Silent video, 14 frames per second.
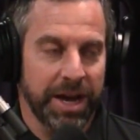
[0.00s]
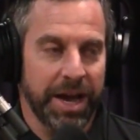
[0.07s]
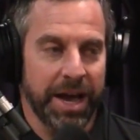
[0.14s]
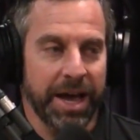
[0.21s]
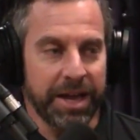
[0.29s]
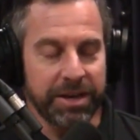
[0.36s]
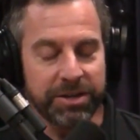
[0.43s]

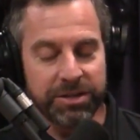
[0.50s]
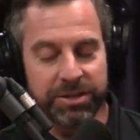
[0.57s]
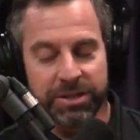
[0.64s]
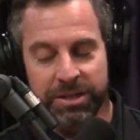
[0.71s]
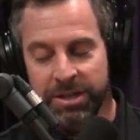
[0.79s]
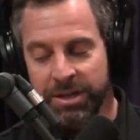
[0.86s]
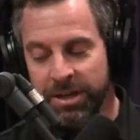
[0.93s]
and
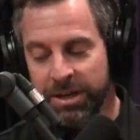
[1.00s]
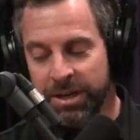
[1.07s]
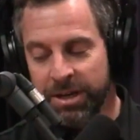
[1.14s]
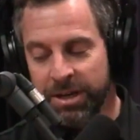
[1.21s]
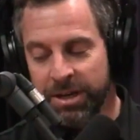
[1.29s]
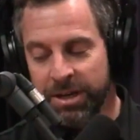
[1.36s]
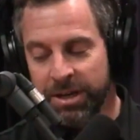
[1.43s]

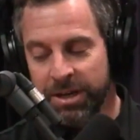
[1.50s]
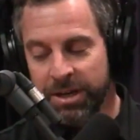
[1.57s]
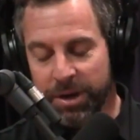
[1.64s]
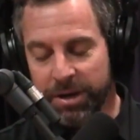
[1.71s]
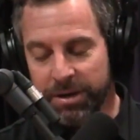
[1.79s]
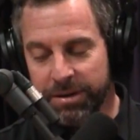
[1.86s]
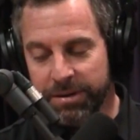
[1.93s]
uh,
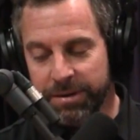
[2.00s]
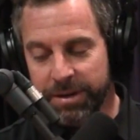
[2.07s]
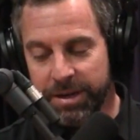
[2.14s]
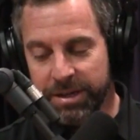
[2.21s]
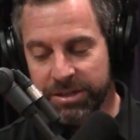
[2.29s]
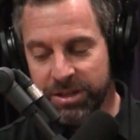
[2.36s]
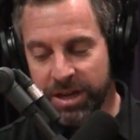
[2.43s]
but
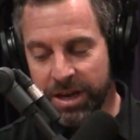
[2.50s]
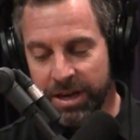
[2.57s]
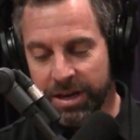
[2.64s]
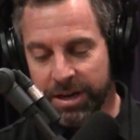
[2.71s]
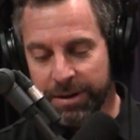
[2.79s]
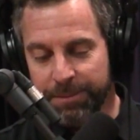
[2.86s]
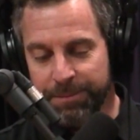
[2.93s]
it's a.
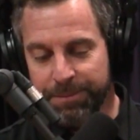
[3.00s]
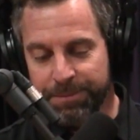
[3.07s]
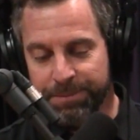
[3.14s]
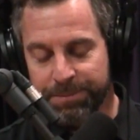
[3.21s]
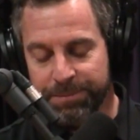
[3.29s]
Um,